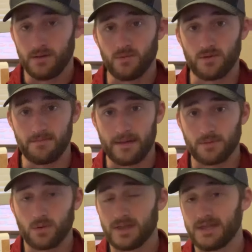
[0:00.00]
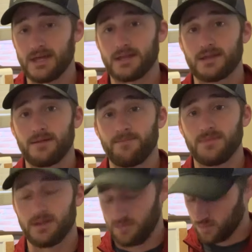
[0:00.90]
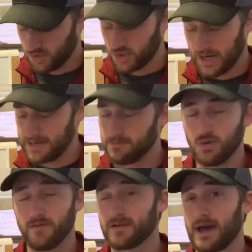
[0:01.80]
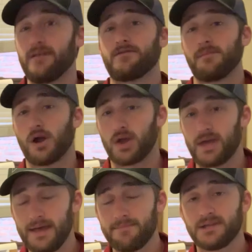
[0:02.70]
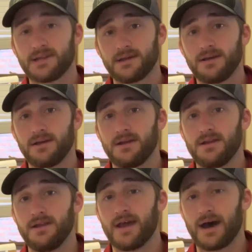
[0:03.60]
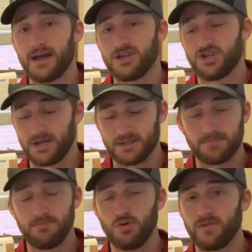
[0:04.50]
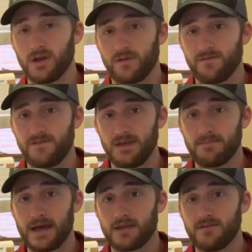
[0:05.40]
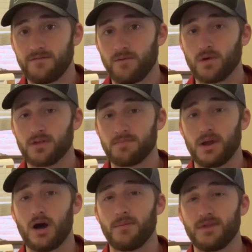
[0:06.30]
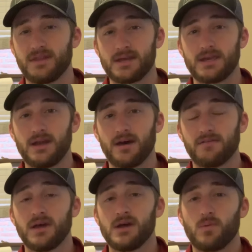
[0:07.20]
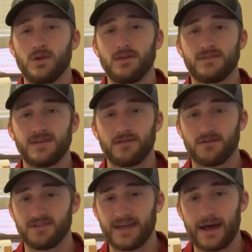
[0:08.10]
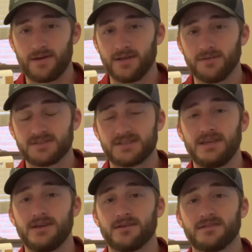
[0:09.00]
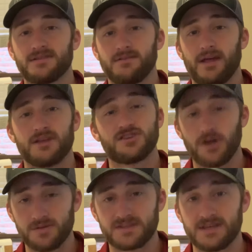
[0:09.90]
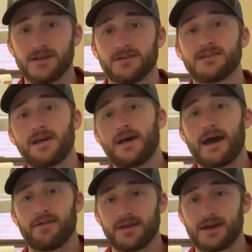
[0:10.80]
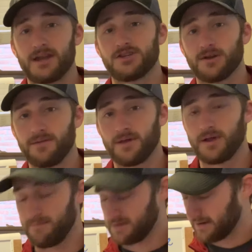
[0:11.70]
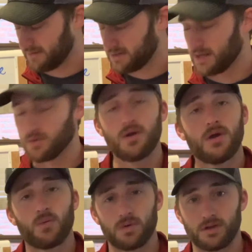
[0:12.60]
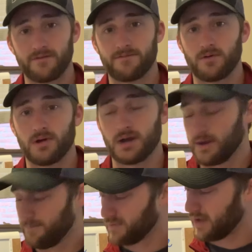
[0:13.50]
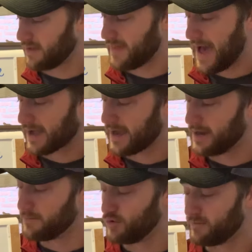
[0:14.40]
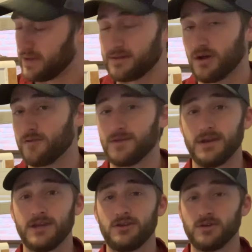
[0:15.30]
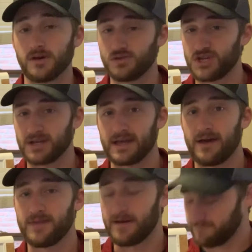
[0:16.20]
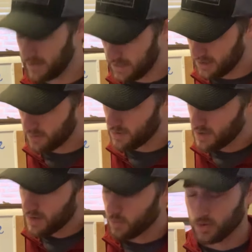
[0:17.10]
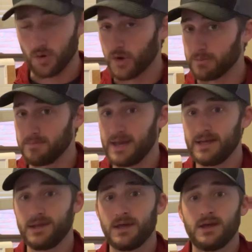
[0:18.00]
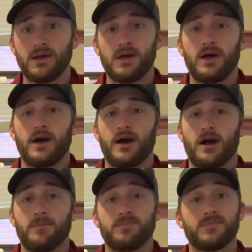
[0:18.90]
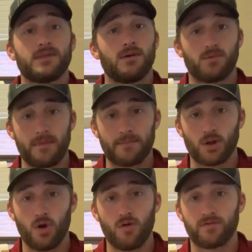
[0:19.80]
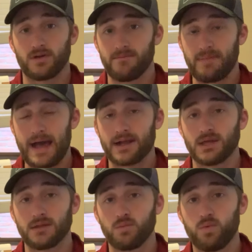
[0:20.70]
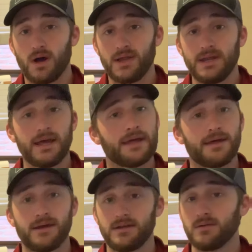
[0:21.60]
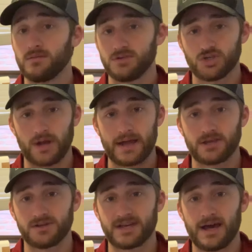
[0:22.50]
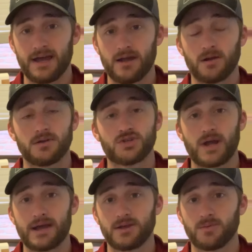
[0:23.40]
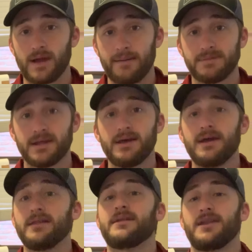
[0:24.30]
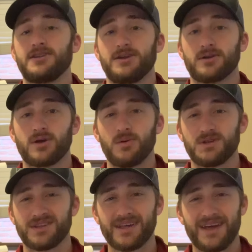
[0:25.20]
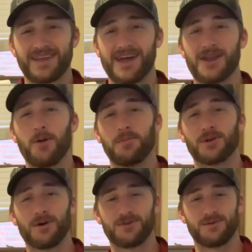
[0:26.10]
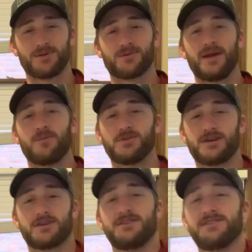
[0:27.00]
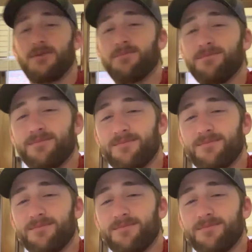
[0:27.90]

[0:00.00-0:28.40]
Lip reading: remember with this, we're trying to move kind of from our hips, not just moving our feet back and forth, but almost thinking of when you see those downhill skiers, like snow skiers, how they kind of turn their hips and everything. We're looking for that kind of movement. So if you need to, go check out that video. We're going a minute. Remember, over and back is 1. Track your time, or track your reps. Send it to your coaches. Again, hope you're all doing great. We'll talk to you soon.